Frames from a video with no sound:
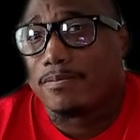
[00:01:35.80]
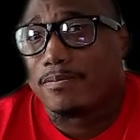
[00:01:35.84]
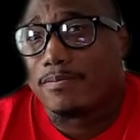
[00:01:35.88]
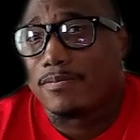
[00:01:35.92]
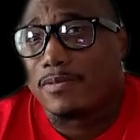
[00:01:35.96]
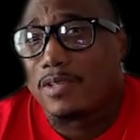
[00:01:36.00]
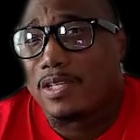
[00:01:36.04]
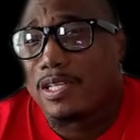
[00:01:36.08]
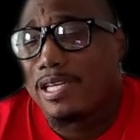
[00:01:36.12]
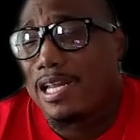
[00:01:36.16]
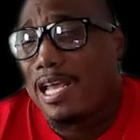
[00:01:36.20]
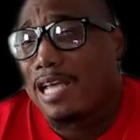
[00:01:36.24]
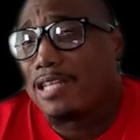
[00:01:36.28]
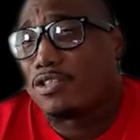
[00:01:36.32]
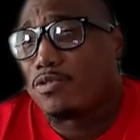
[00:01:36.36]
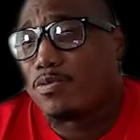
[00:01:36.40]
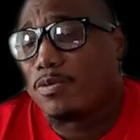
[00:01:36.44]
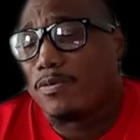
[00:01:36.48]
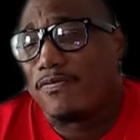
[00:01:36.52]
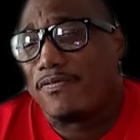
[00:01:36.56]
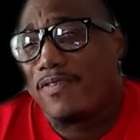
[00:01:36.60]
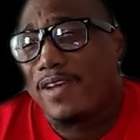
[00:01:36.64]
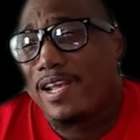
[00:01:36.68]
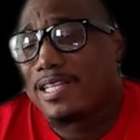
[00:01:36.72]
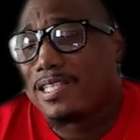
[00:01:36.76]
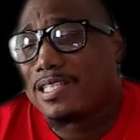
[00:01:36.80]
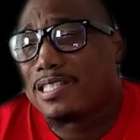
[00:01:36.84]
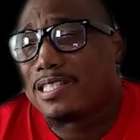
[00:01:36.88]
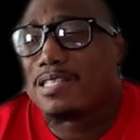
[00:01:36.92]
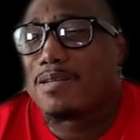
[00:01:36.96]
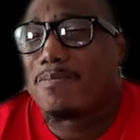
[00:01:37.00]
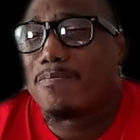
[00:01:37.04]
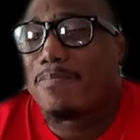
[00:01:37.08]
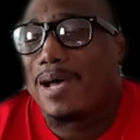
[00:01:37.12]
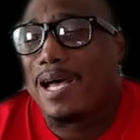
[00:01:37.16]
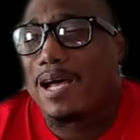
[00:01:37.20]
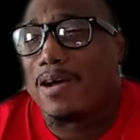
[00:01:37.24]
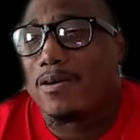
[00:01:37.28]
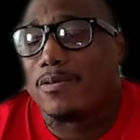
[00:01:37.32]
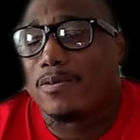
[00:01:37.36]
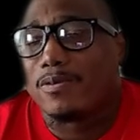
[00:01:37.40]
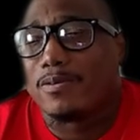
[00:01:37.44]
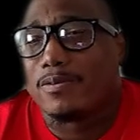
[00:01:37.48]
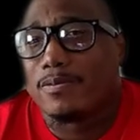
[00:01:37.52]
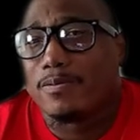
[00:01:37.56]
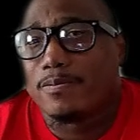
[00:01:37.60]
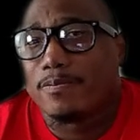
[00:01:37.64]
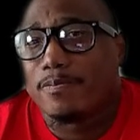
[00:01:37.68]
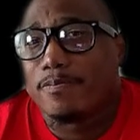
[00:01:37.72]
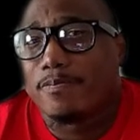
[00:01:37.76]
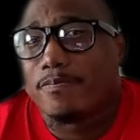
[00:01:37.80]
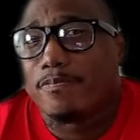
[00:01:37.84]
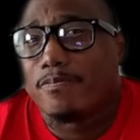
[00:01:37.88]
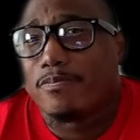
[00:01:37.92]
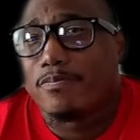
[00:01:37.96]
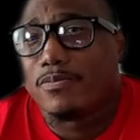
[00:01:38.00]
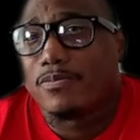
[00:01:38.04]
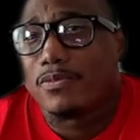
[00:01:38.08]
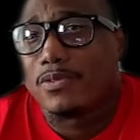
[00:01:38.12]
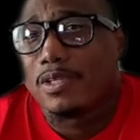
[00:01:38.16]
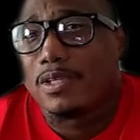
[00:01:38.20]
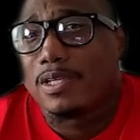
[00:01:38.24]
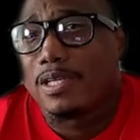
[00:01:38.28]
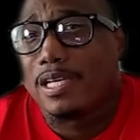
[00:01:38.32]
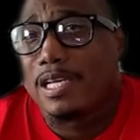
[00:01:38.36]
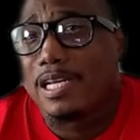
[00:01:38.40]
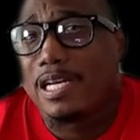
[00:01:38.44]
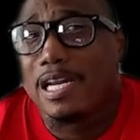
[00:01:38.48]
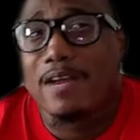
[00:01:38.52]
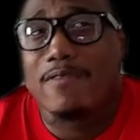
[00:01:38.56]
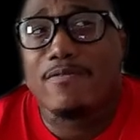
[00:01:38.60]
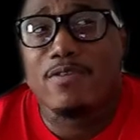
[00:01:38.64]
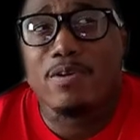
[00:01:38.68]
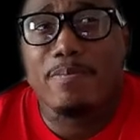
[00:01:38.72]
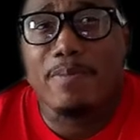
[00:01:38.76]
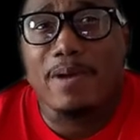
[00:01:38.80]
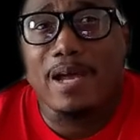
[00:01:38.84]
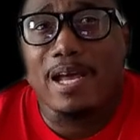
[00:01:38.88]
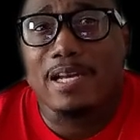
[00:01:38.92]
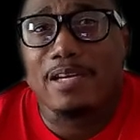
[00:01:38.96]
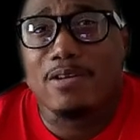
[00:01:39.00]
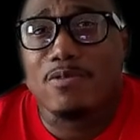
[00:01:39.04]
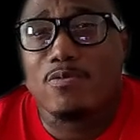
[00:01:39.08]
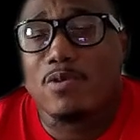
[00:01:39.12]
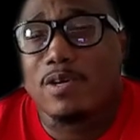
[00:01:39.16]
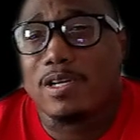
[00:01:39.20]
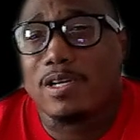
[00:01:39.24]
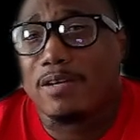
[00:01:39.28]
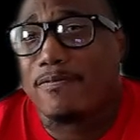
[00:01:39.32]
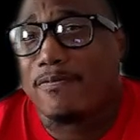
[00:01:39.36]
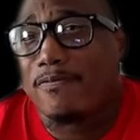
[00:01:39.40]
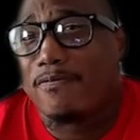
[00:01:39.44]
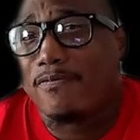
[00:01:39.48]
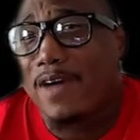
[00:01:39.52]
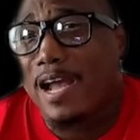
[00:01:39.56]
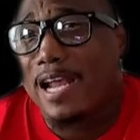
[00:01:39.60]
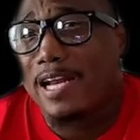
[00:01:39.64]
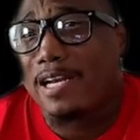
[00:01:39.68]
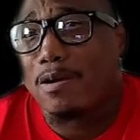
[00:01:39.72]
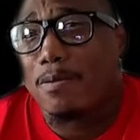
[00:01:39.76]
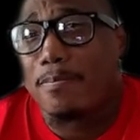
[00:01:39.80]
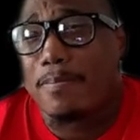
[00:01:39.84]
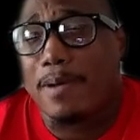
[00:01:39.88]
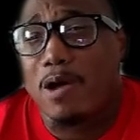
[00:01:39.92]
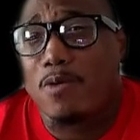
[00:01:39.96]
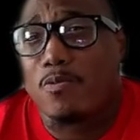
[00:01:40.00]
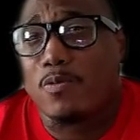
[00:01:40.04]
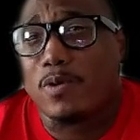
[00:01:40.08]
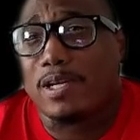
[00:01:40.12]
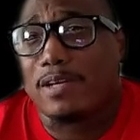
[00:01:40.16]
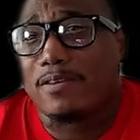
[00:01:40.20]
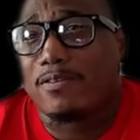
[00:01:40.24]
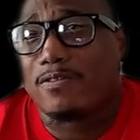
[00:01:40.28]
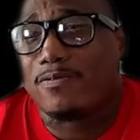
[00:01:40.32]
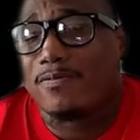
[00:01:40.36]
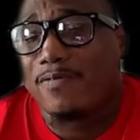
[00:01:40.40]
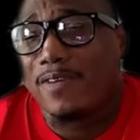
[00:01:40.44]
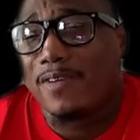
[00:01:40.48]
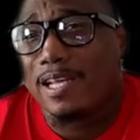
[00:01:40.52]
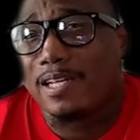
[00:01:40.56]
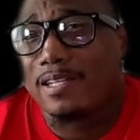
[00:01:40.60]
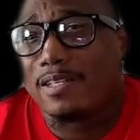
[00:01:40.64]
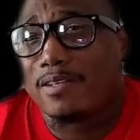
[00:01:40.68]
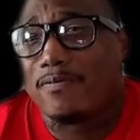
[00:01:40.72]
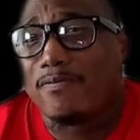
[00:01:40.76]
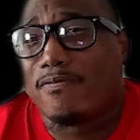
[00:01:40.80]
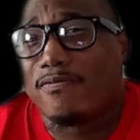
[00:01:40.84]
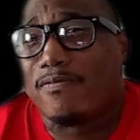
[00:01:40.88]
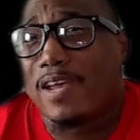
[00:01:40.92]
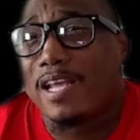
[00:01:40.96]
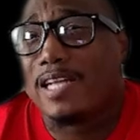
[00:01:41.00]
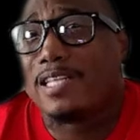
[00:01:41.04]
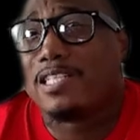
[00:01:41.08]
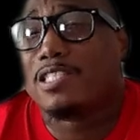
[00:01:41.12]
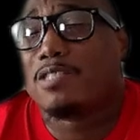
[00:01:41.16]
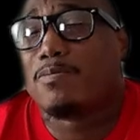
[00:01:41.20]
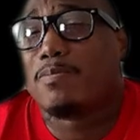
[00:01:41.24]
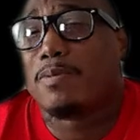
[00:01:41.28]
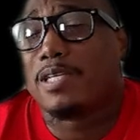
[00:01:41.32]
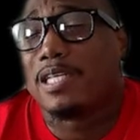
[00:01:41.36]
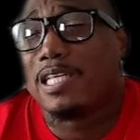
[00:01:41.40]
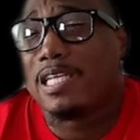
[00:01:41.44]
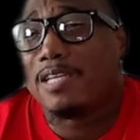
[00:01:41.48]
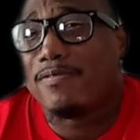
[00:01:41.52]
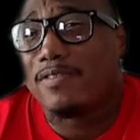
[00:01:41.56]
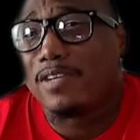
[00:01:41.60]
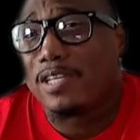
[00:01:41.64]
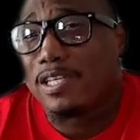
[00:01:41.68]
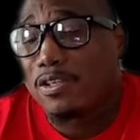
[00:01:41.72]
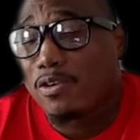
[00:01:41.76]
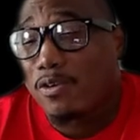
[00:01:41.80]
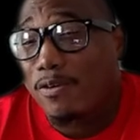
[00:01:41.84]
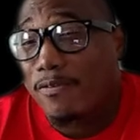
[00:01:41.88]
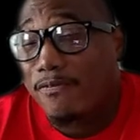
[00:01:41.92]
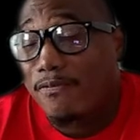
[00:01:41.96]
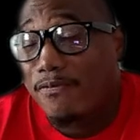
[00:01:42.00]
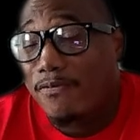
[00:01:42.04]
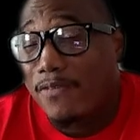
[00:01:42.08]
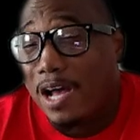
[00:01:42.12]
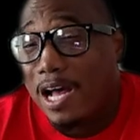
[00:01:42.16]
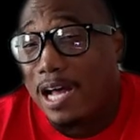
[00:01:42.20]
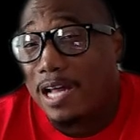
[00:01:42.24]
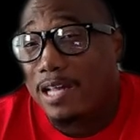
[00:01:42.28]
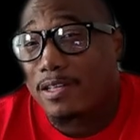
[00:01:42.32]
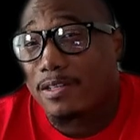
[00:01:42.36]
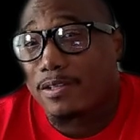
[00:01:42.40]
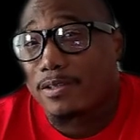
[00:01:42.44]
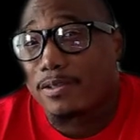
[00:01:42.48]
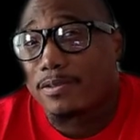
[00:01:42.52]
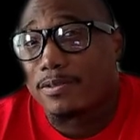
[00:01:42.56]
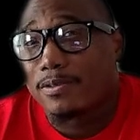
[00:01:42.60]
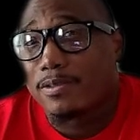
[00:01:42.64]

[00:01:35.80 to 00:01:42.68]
And that's what faith is about. And everybody want to fight about what is faith. Faith is believing in your Father.